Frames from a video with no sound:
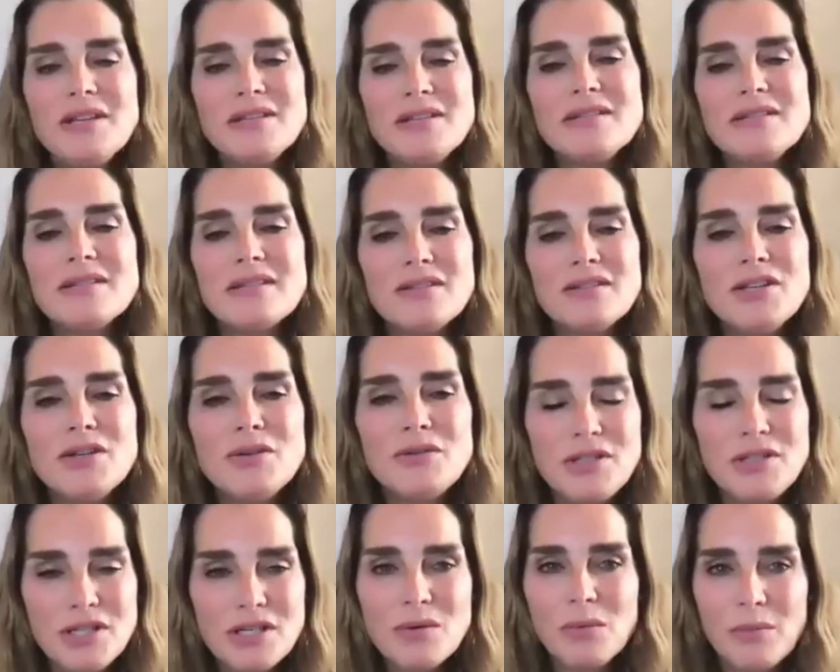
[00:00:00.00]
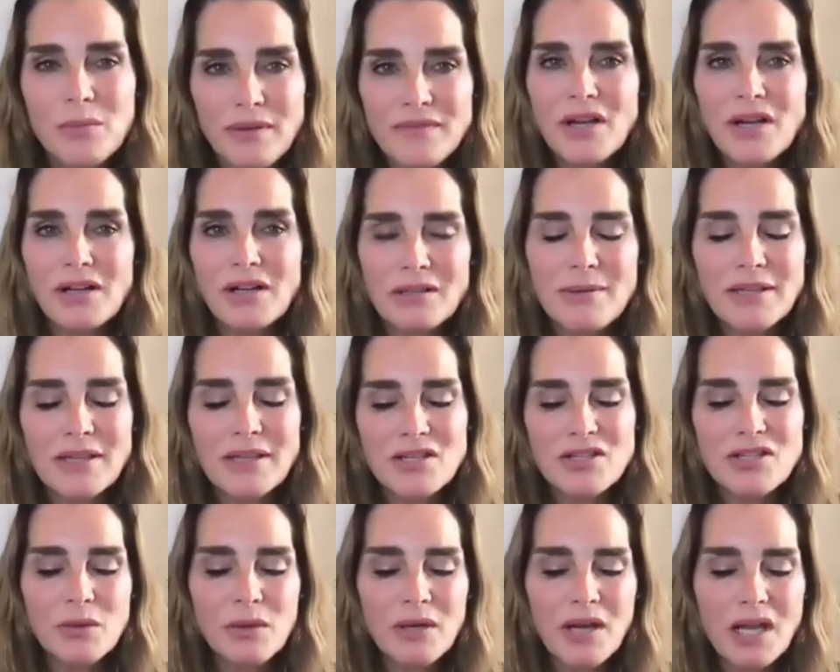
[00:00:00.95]
this, you when we talked about
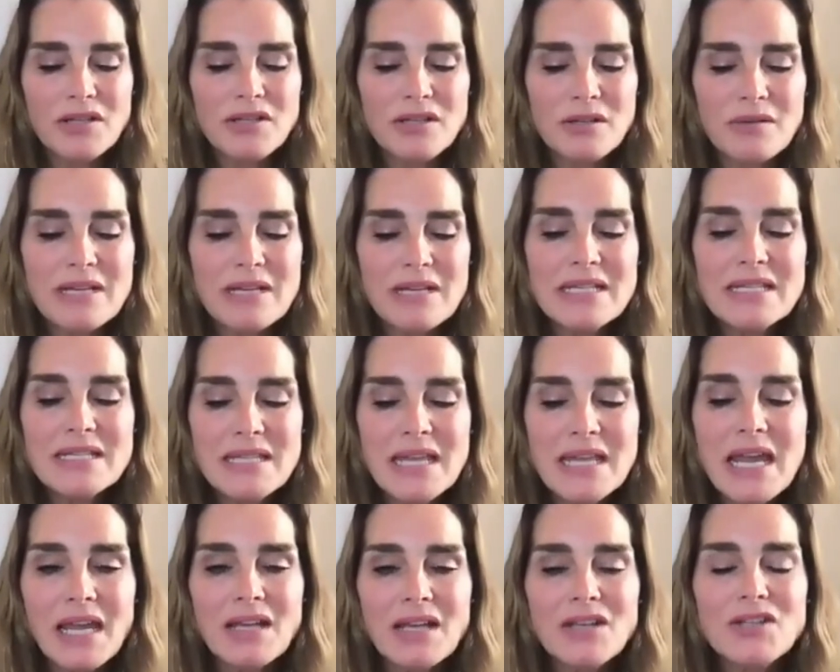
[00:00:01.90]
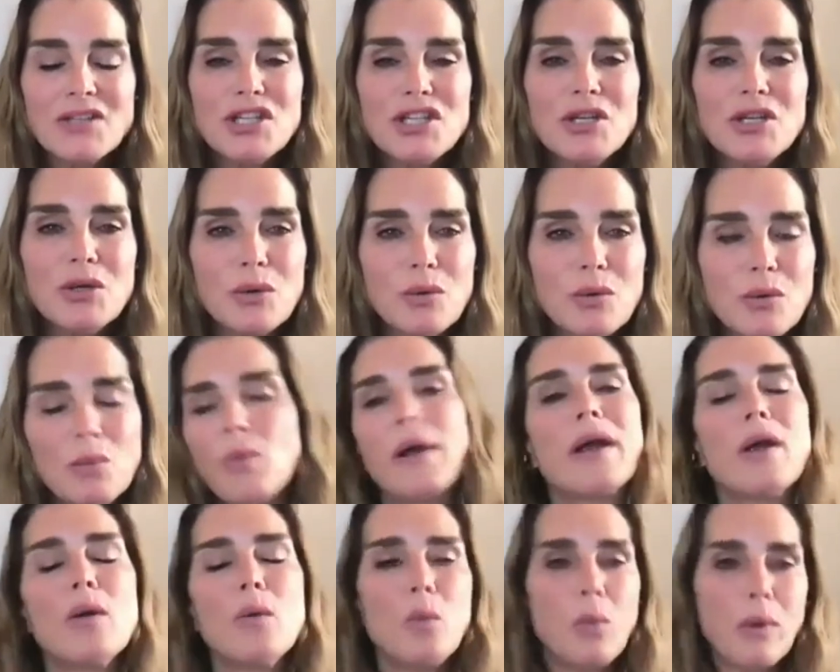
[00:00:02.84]
this, you and I do this thing too,
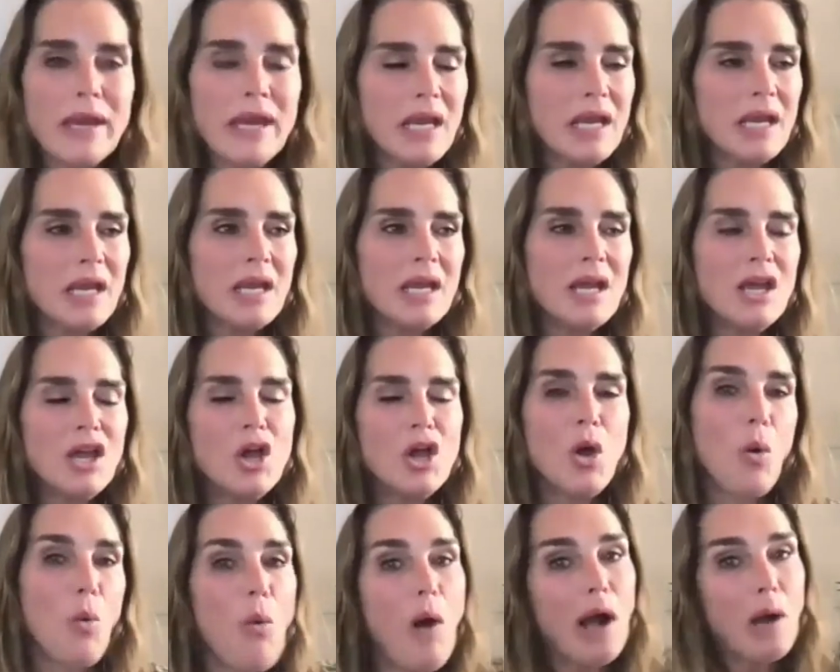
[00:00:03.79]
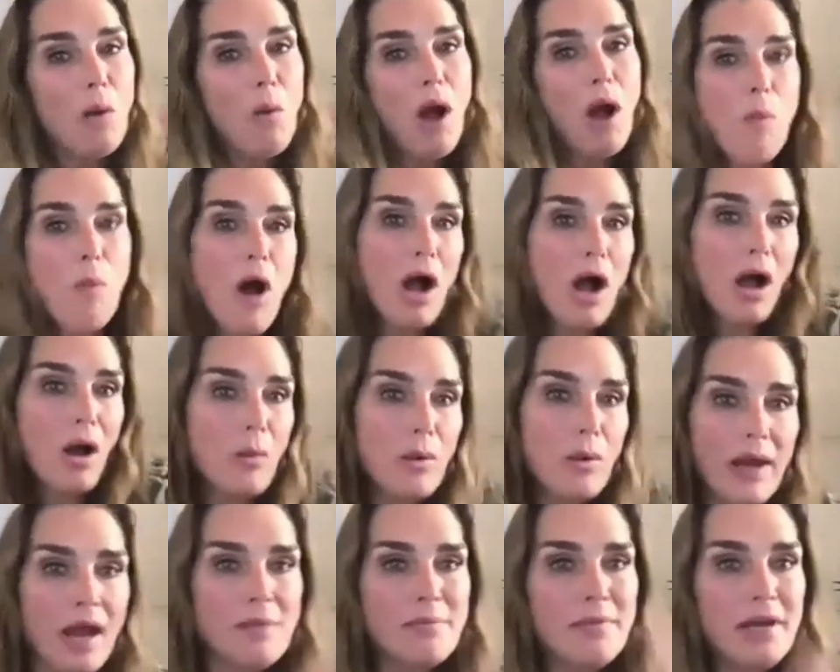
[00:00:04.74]
where we waka, we
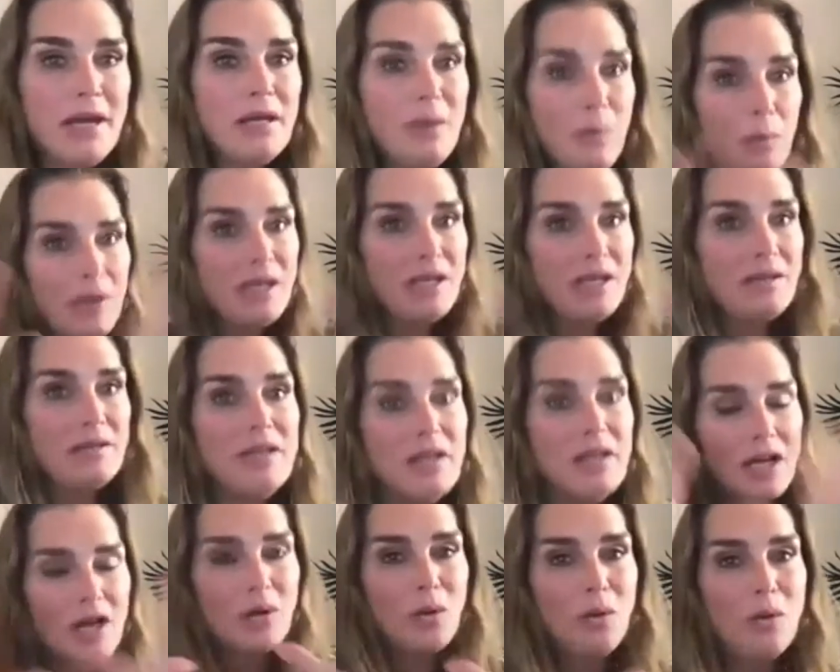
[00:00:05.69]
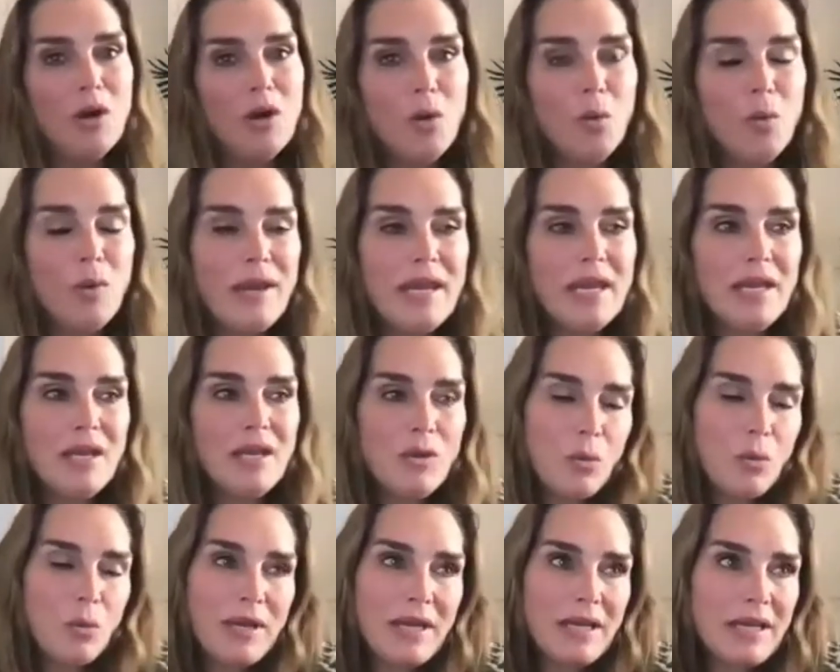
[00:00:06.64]
come in and we
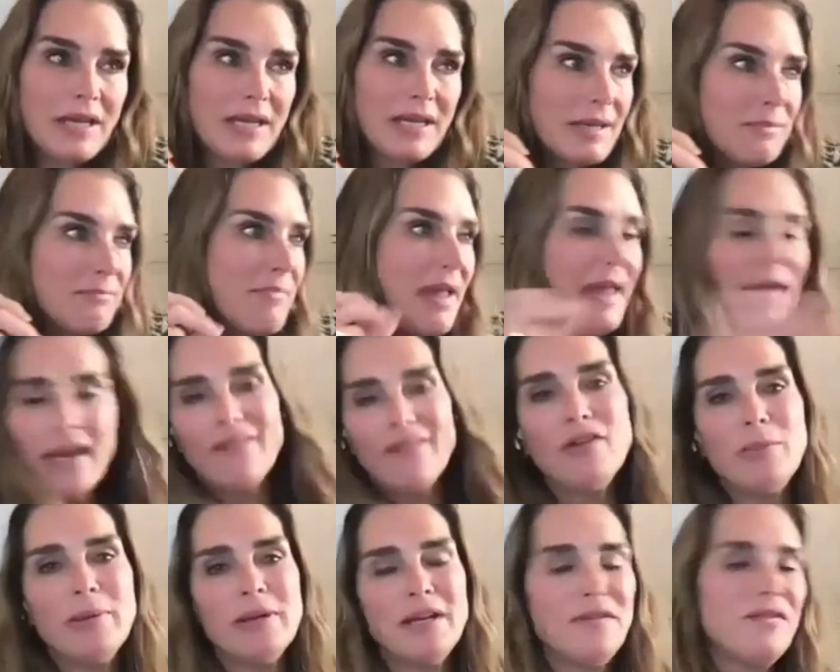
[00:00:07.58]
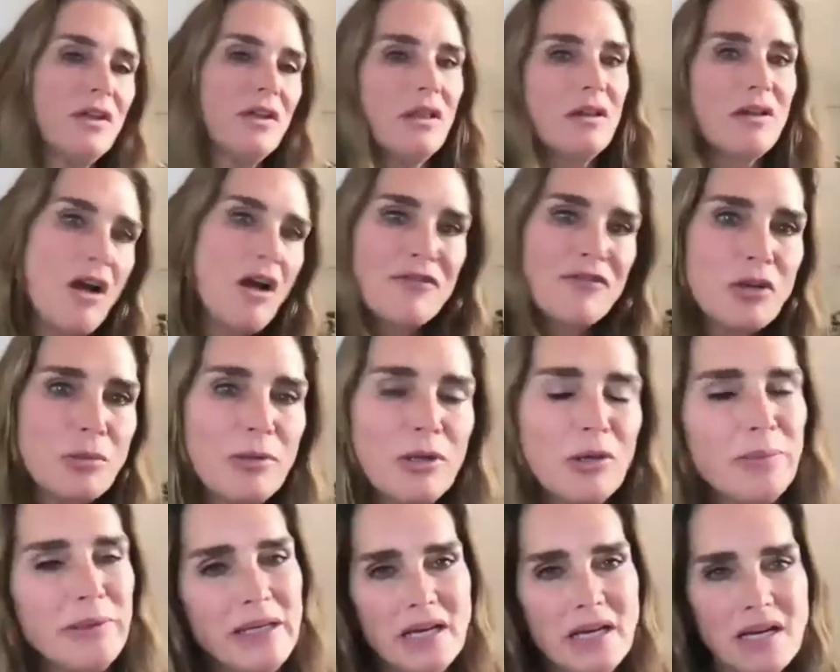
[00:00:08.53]
make everybody feel
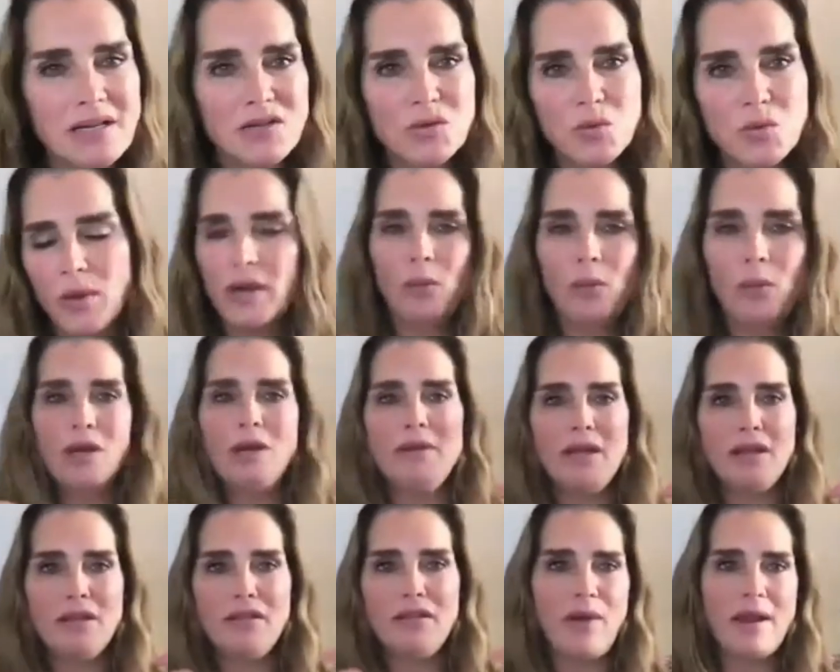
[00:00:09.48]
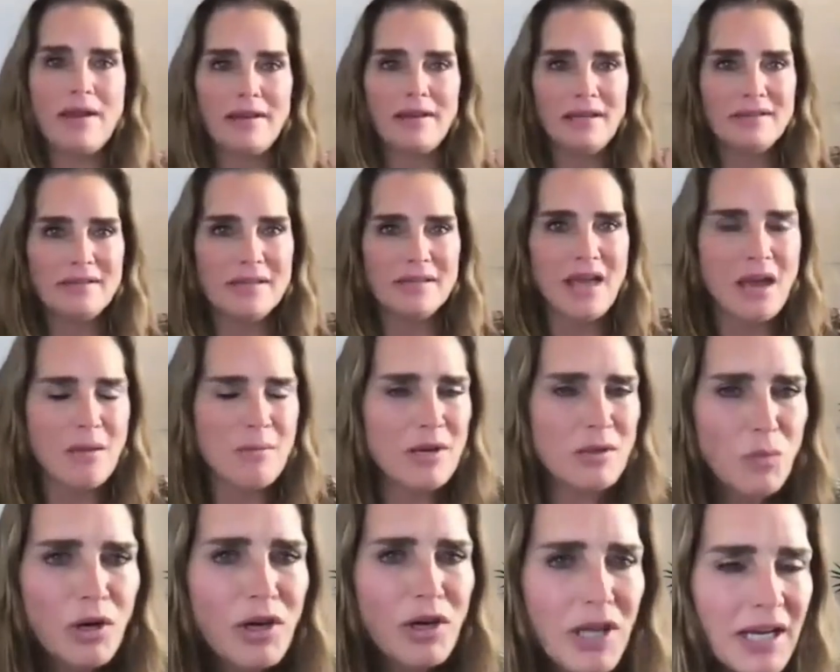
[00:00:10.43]
comfortable because we don't want to be threatening to them.
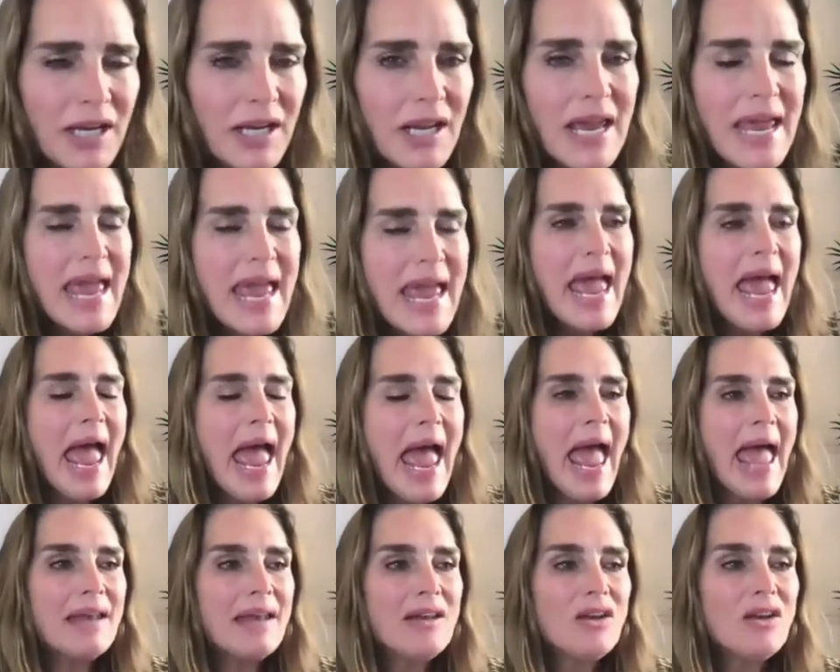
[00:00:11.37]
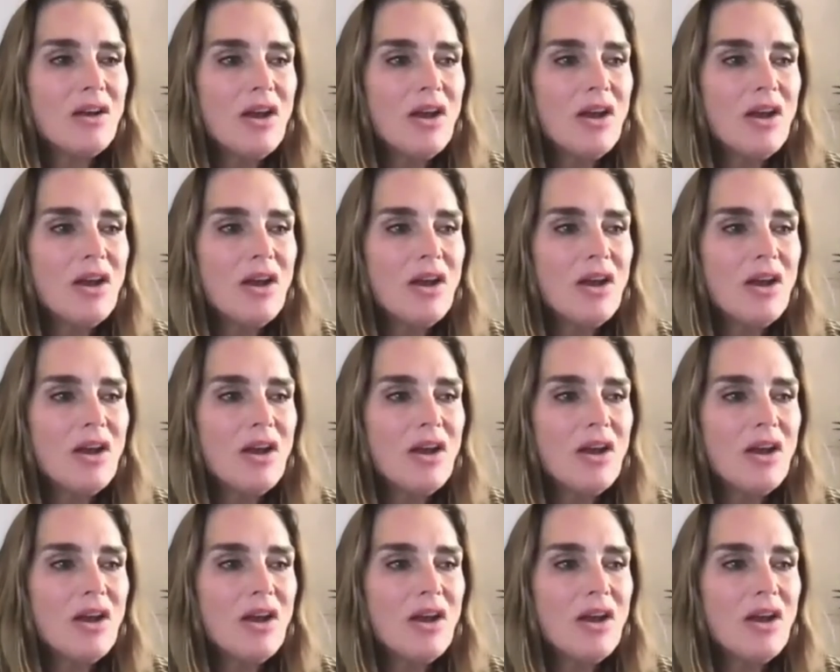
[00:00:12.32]
And we're gonna, and